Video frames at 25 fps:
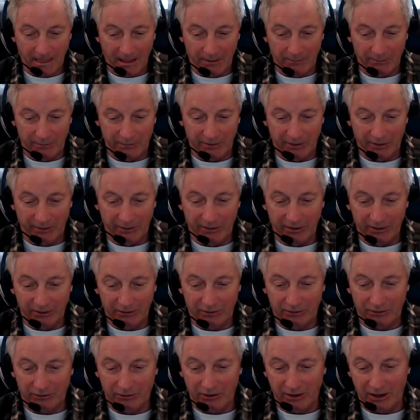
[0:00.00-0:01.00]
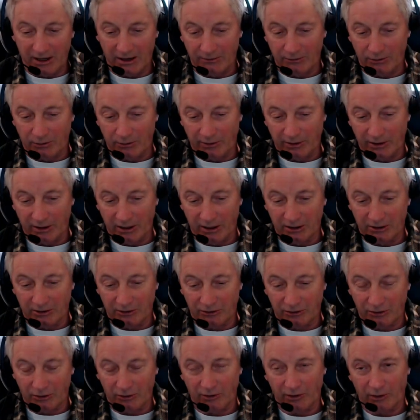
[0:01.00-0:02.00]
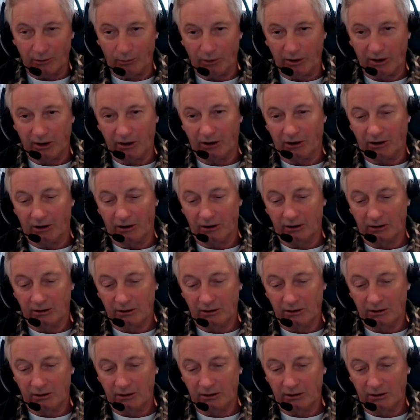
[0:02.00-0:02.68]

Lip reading: One of the other things that you have going on to show that we are